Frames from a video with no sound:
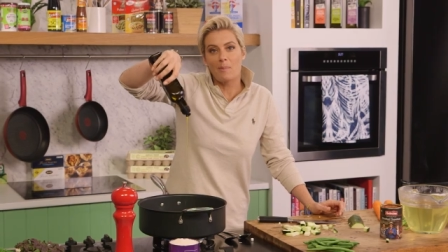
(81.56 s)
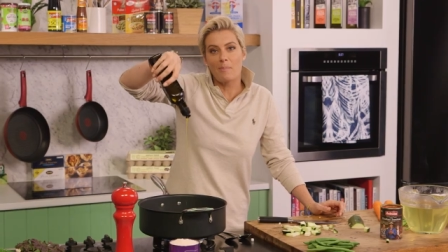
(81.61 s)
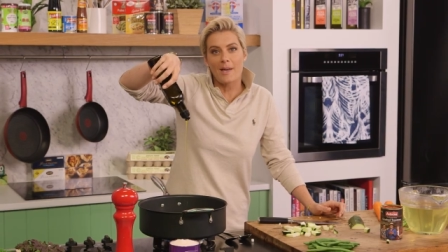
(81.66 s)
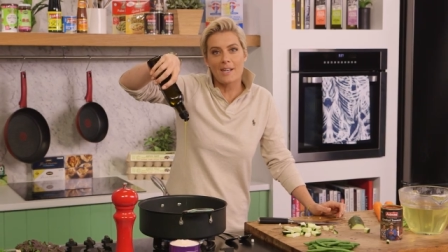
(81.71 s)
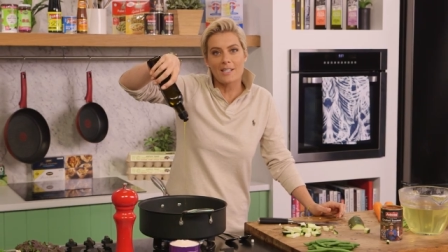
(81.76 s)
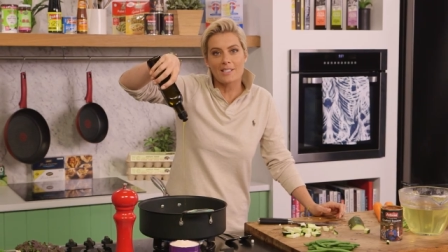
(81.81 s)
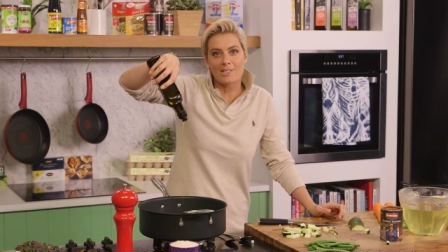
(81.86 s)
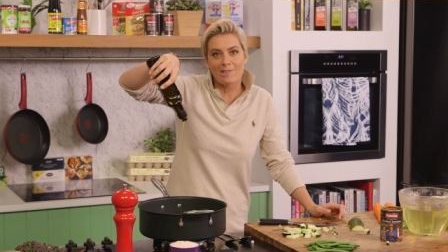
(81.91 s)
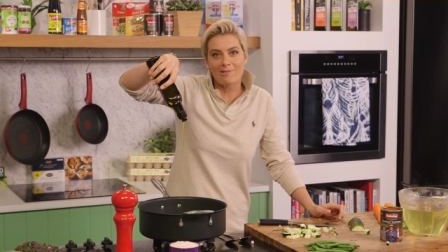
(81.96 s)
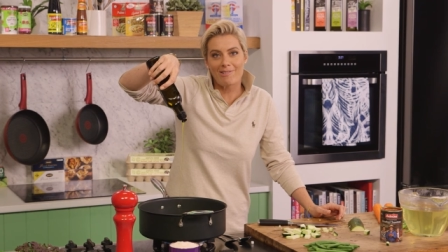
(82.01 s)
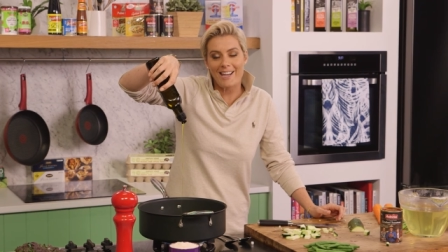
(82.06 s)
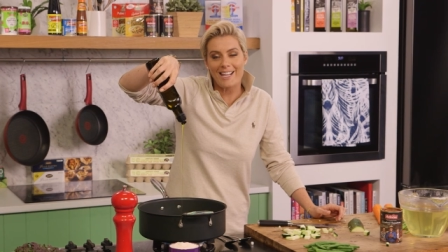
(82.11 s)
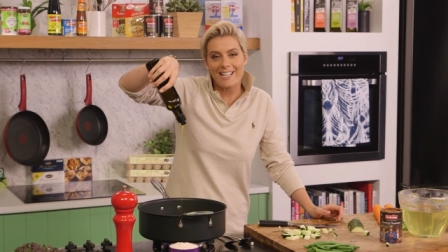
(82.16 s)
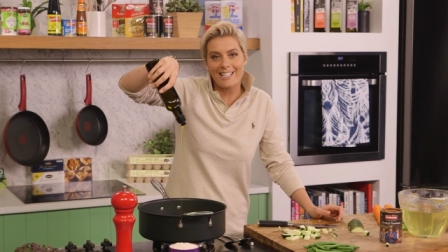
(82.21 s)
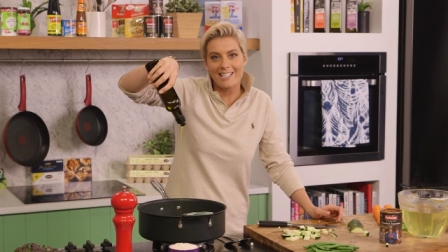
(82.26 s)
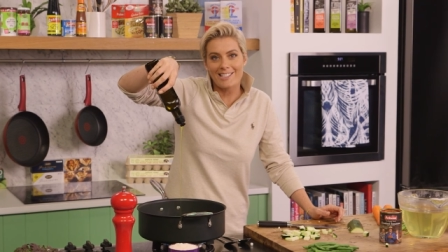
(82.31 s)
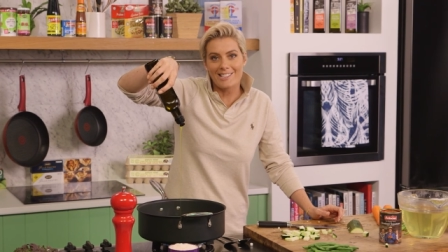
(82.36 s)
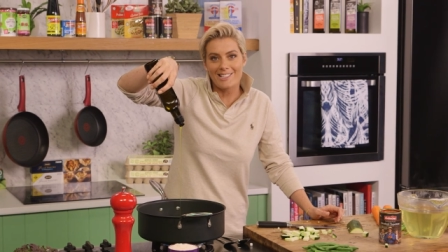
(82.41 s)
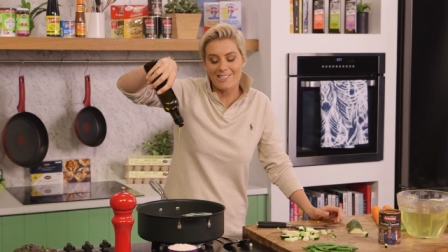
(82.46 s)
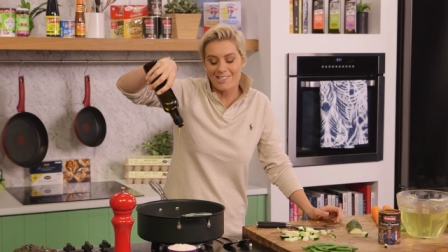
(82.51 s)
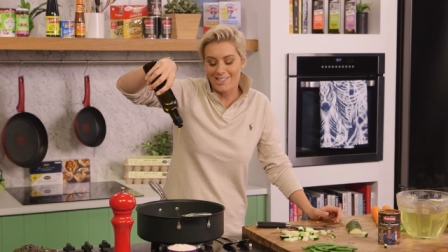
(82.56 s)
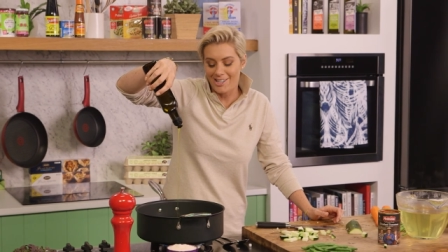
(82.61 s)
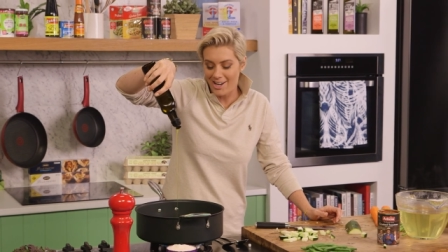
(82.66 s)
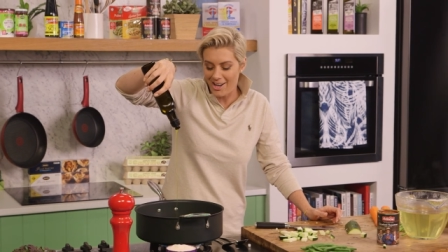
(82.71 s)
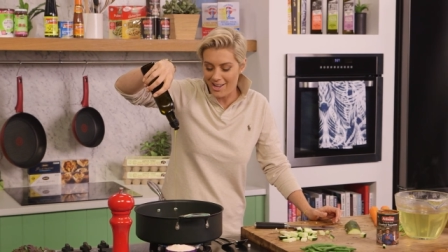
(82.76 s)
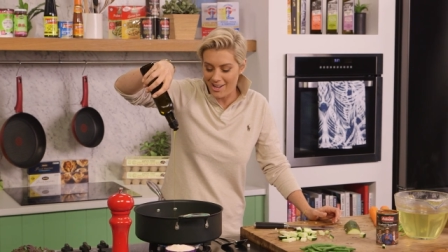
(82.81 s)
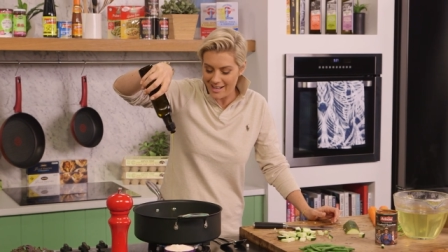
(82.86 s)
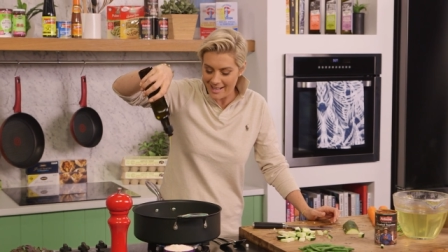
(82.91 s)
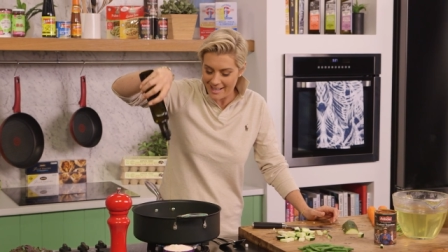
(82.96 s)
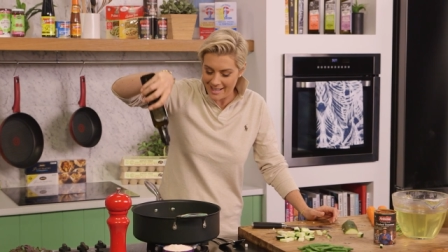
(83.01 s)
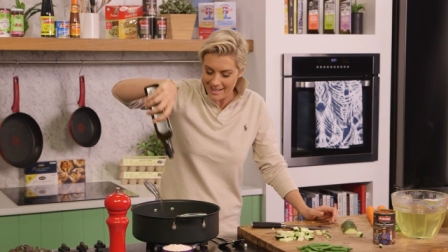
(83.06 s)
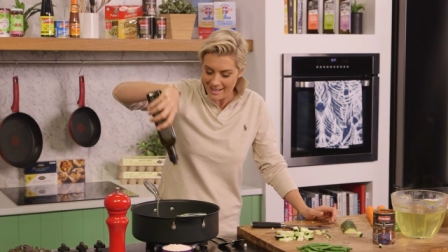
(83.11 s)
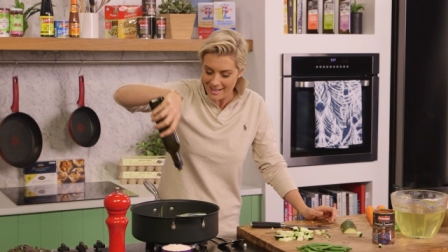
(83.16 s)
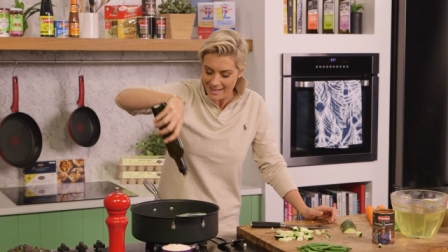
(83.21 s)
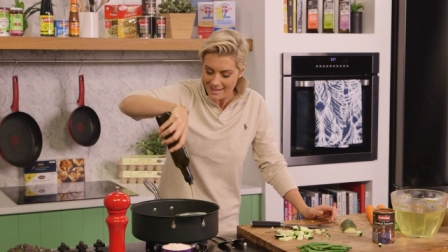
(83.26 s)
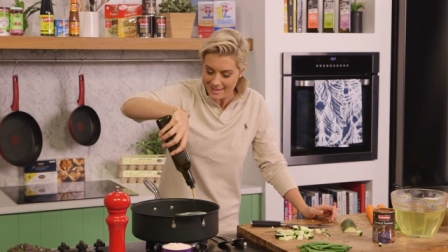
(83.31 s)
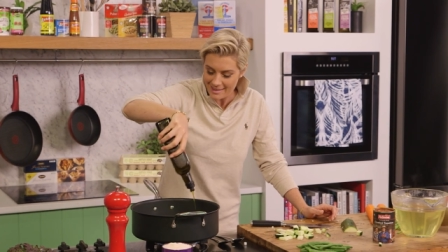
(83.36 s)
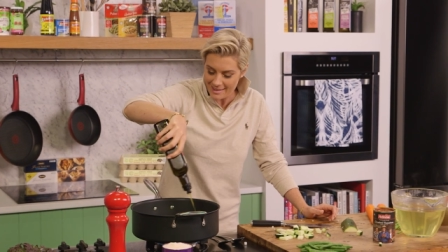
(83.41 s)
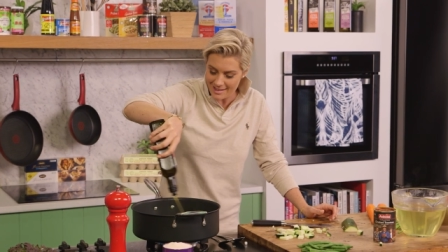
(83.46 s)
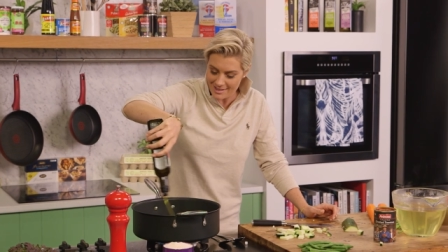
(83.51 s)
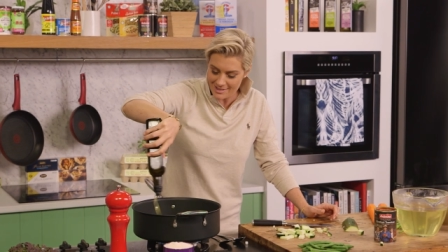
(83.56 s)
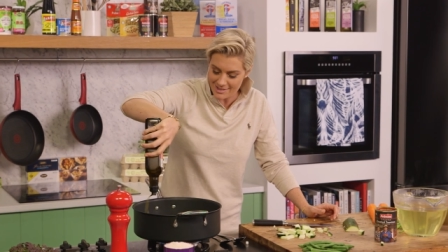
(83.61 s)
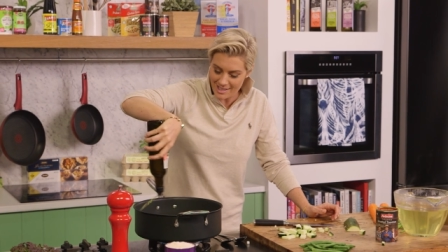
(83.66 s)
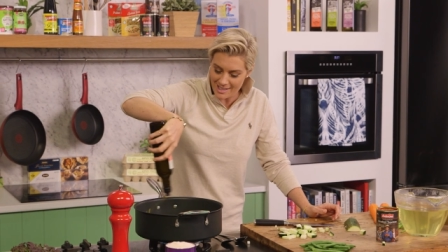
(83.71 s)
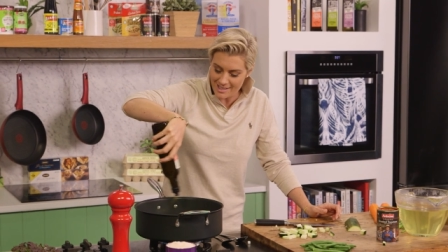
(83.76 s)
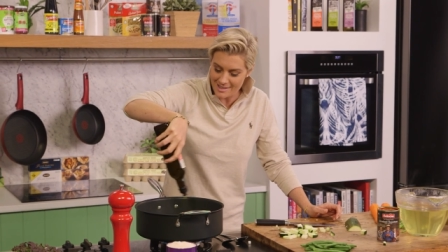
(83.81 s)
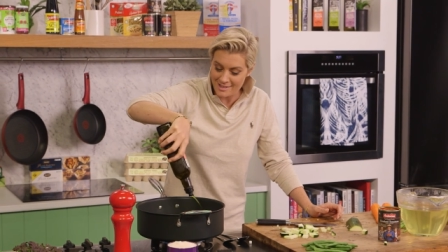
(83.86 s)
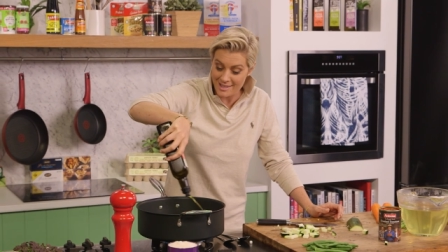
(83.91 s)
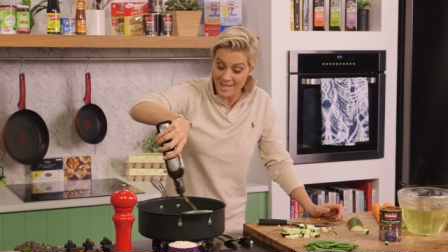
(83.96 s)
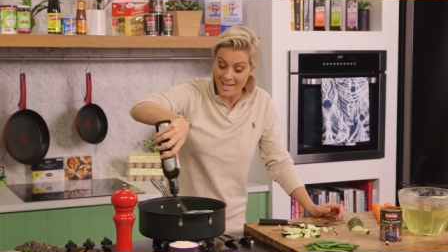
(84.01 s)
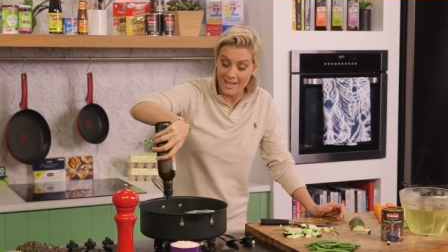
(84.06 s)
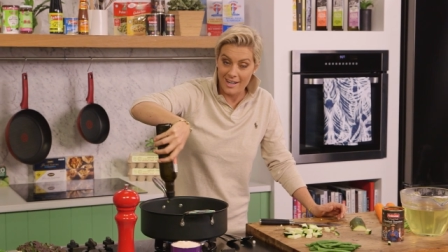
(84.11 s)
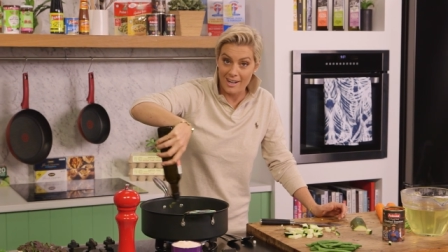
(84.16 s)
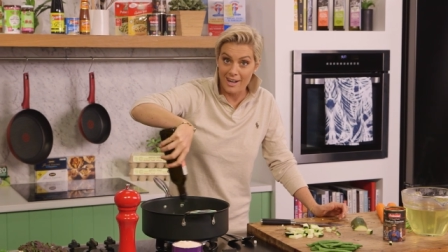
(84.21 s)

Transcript: the Mediterraneans like. This is their